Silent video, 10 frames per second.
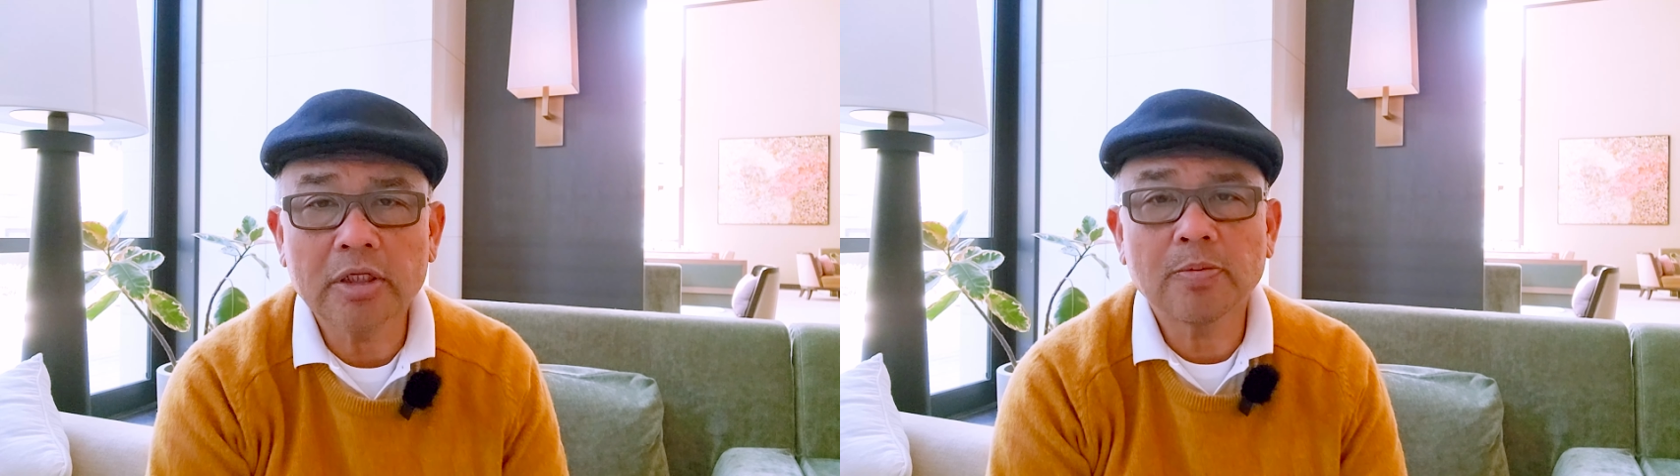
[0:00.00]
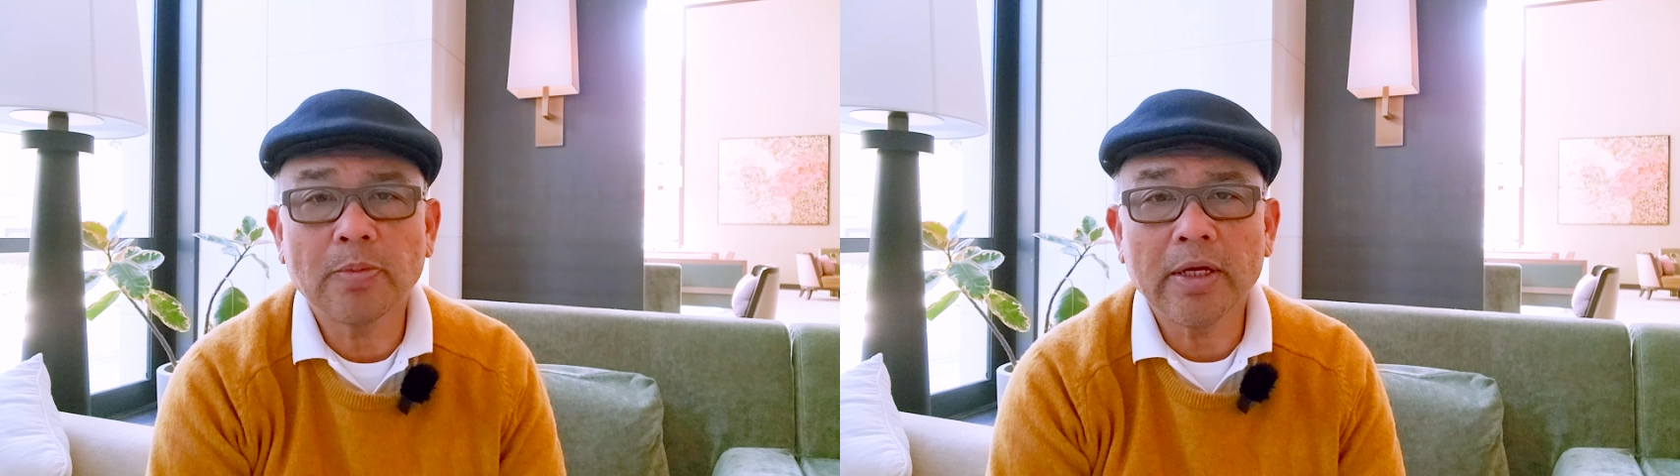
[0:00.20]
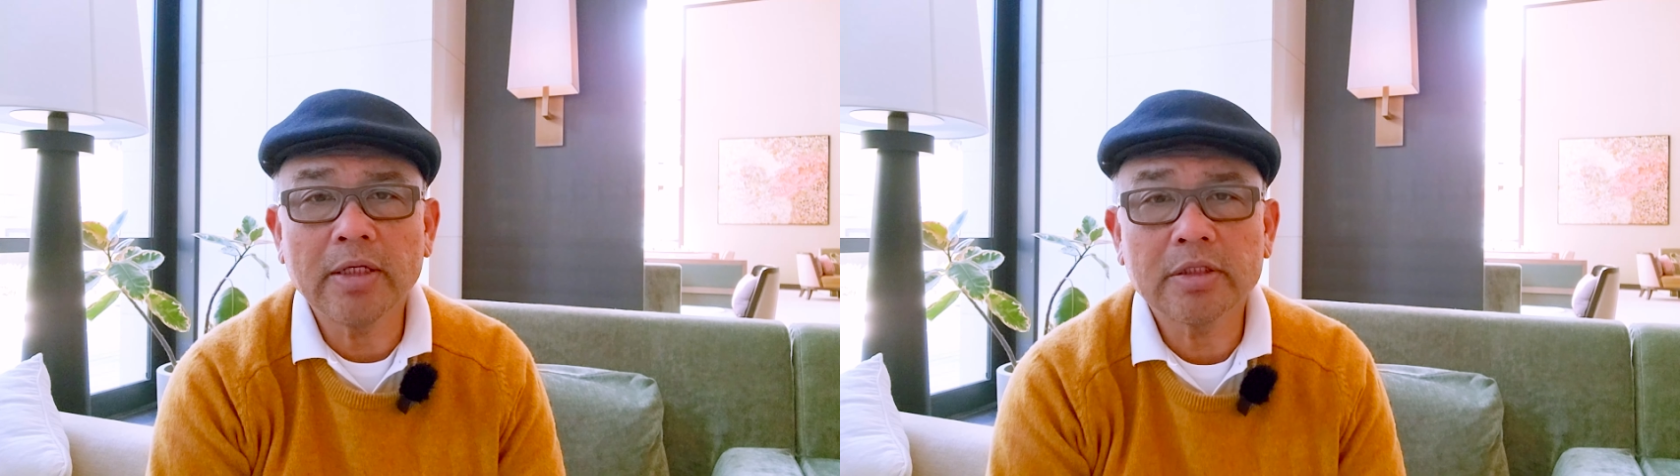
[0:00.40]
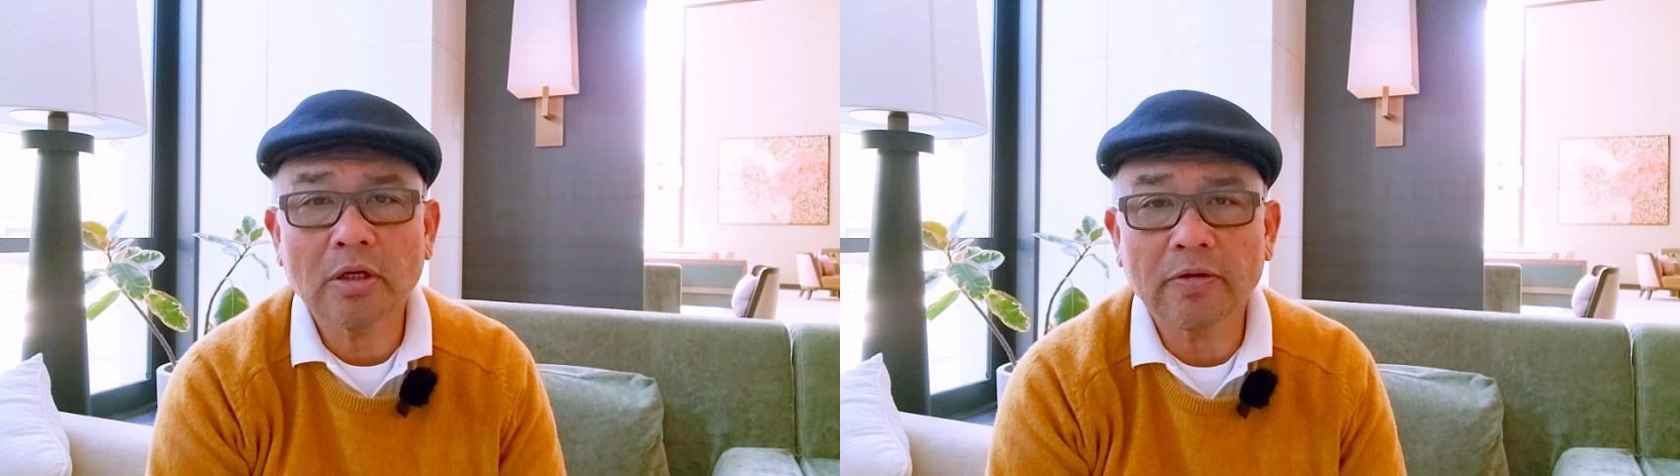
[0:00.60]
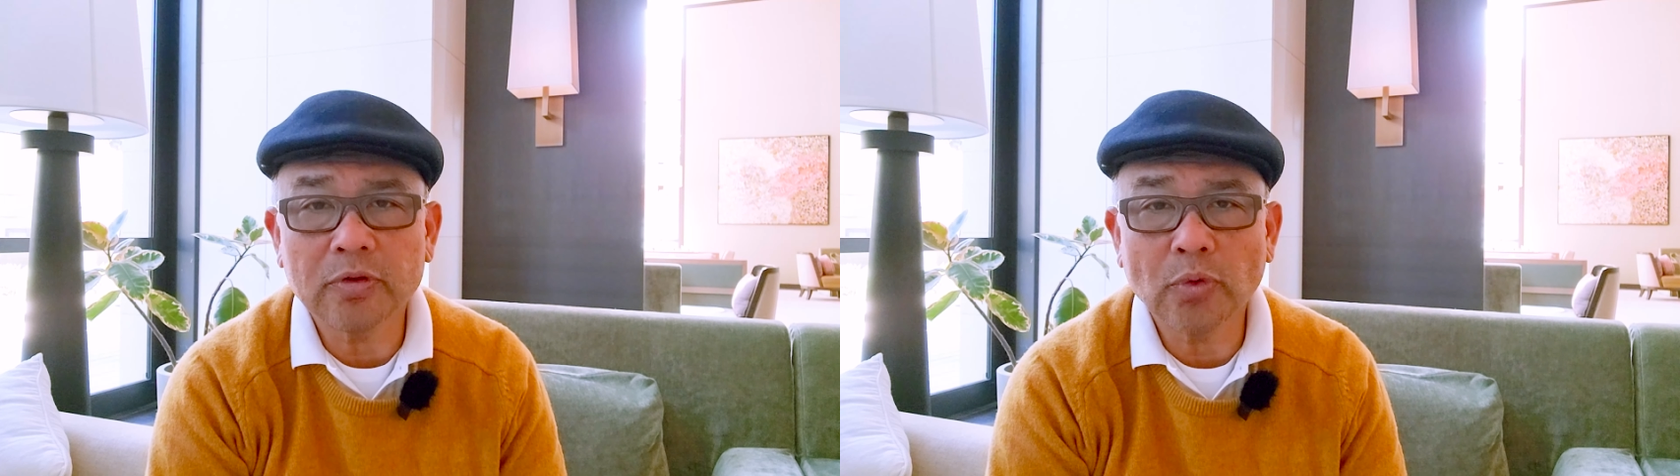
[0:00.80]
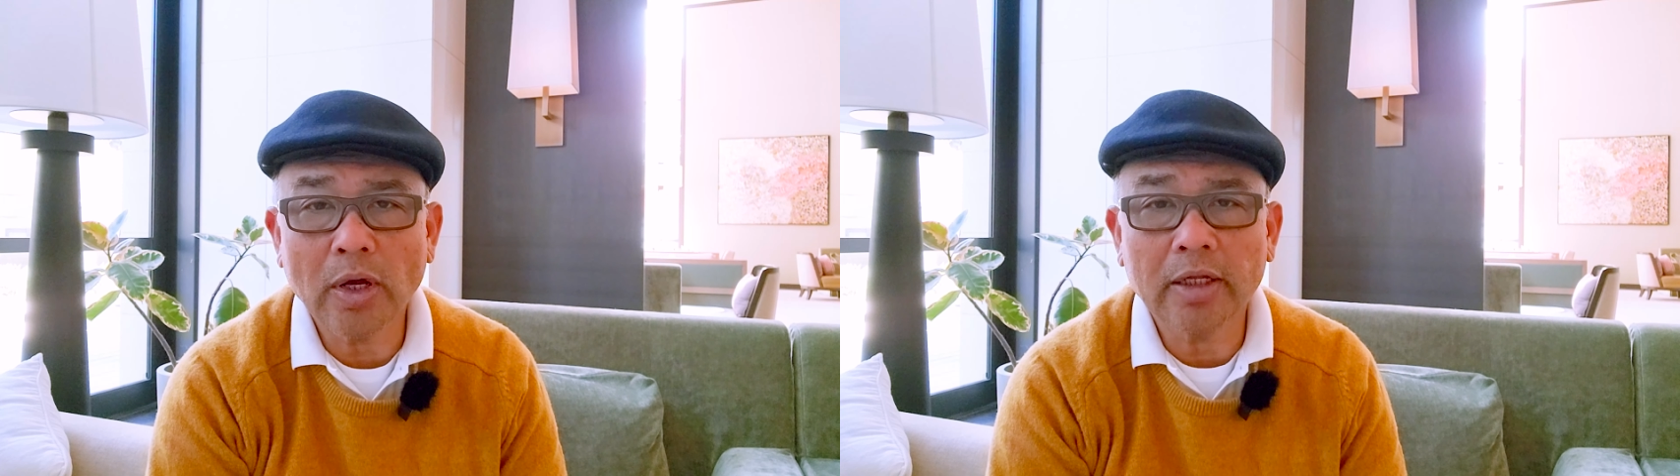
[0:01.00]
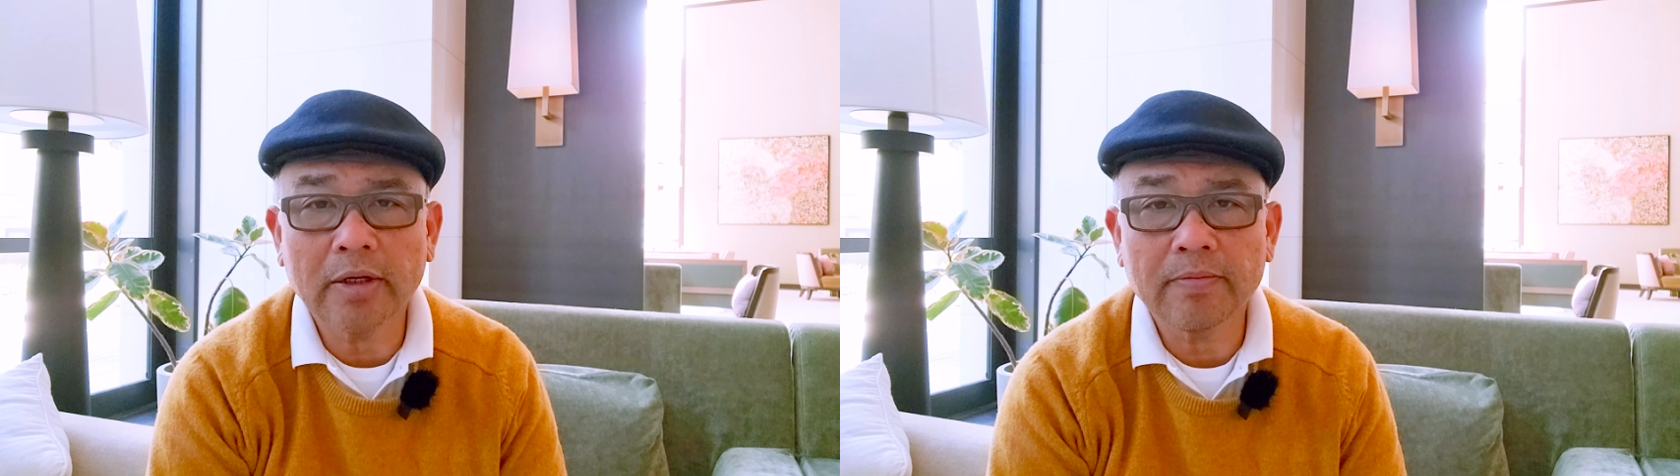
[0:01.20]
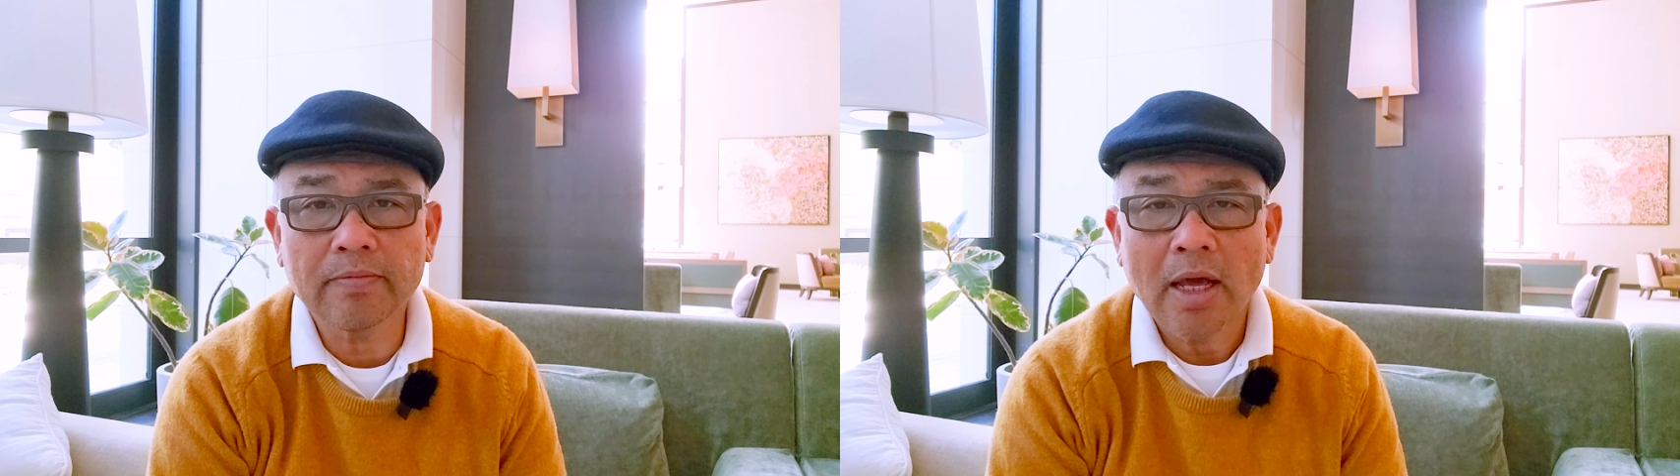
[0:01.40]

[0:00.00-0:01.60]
its place of dwelling